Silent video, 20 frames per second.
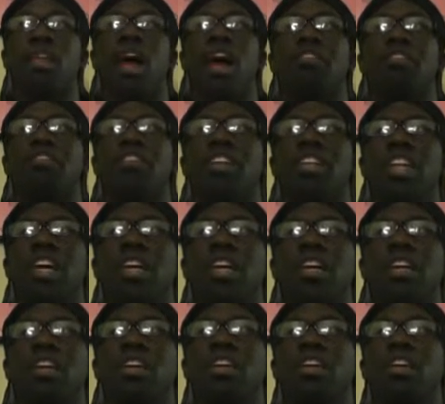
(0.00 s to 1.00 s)
I feel
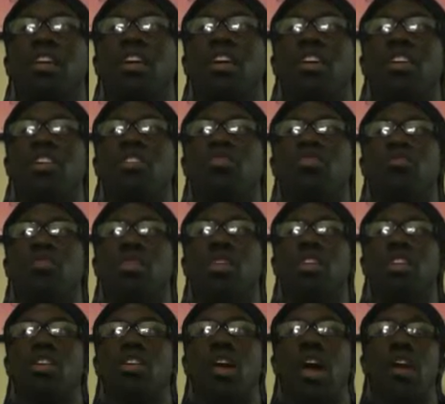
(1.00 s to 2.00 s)
like you
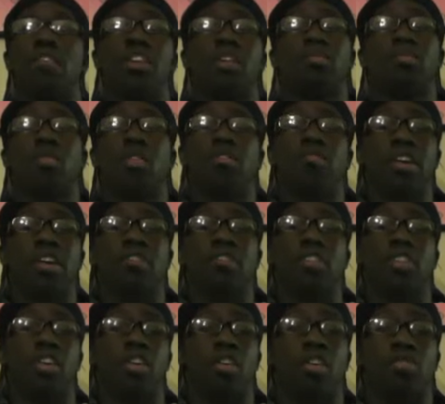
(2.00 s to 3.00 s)
really don't have any more faith
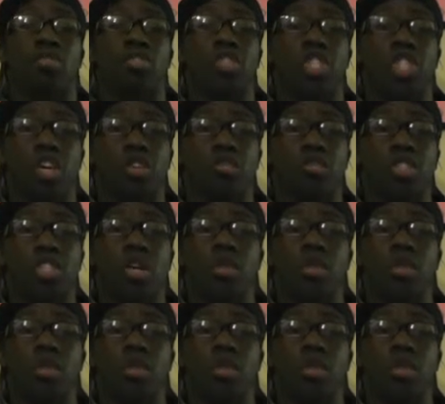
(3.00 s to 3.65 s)
in your own show,